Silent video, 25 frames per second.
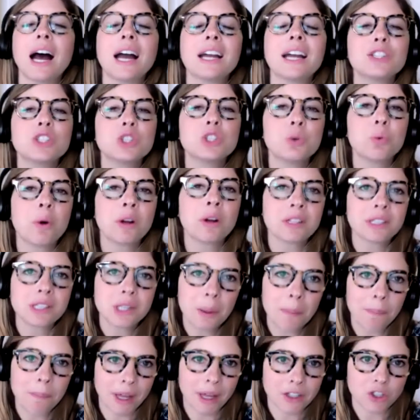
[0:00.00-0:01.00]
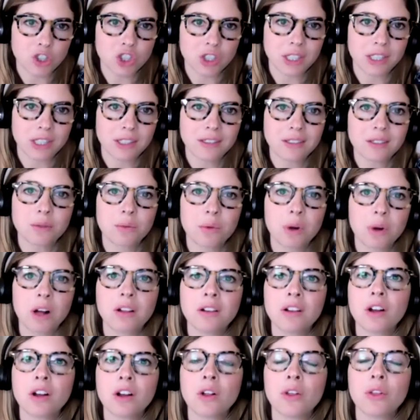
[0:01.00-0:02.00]
I do want to mention,
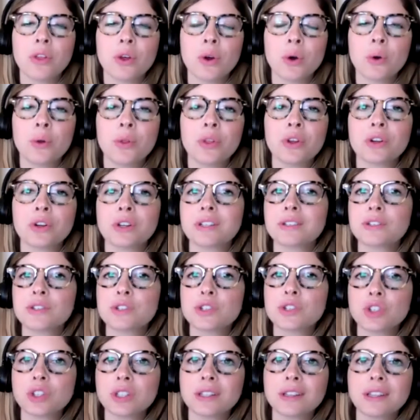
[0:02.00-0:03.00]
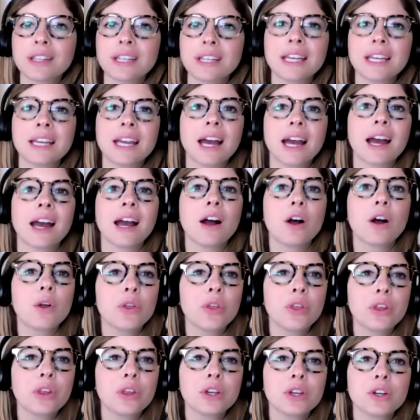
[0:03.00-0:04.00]
although there is certainly a
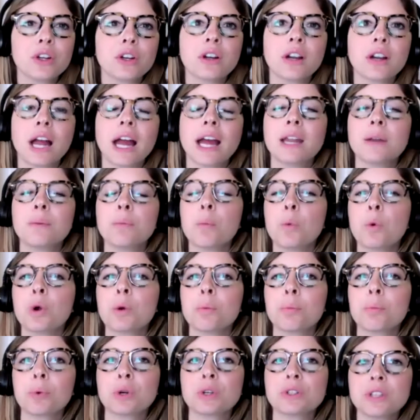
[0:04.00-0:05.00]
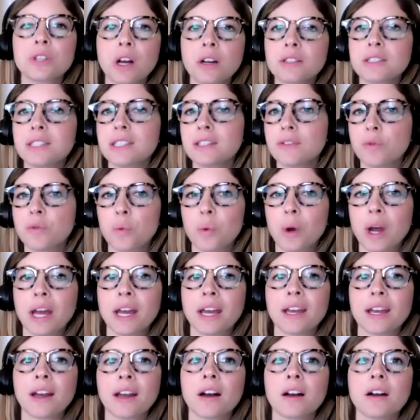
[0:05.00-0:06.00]
healthier and more productive
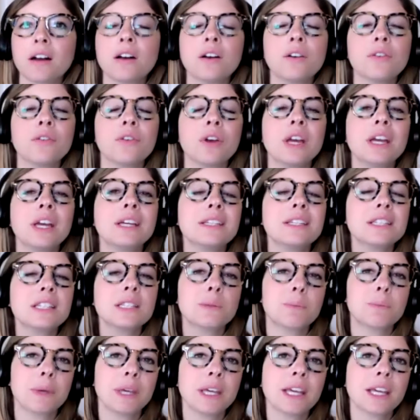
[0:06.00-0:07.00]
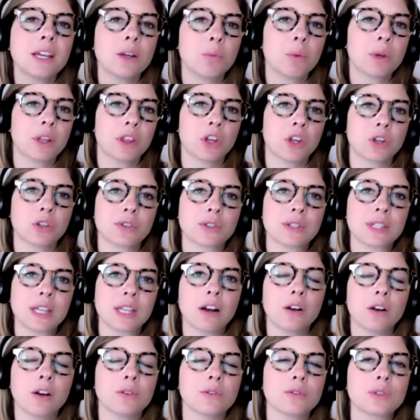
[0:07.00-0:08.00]
way of speaking with
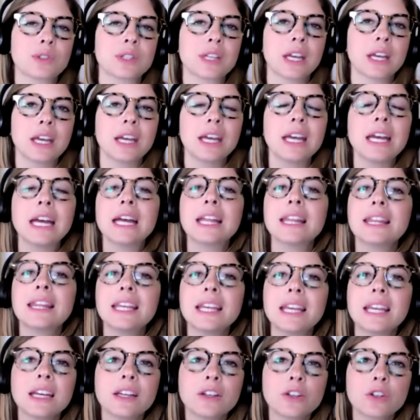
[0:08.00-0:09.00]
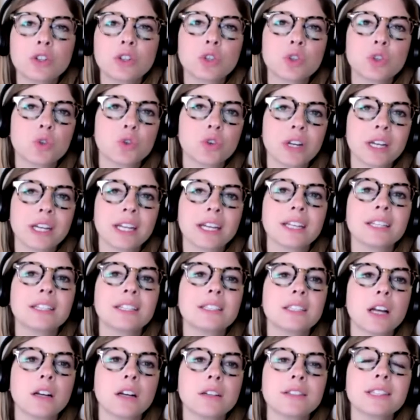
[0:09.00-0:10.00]
ourselves, the inner critic
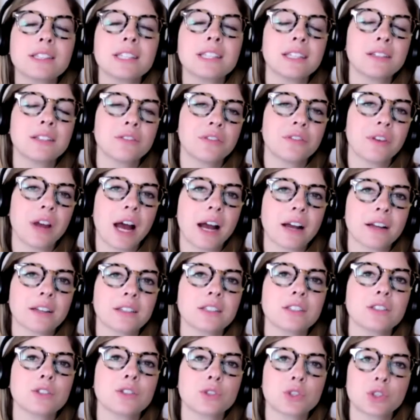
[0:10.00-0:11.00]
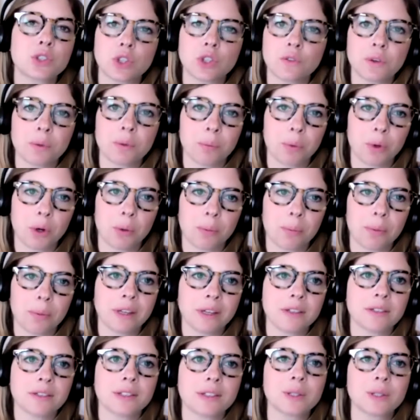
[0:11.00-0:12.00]
does in fact serve a
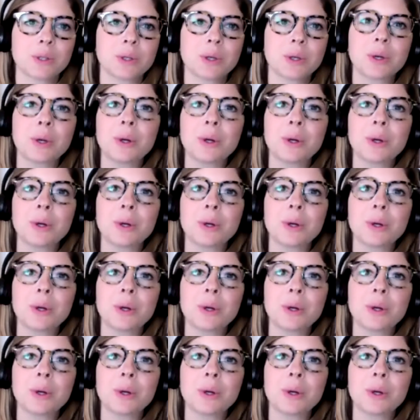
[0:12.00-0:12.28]
purpose.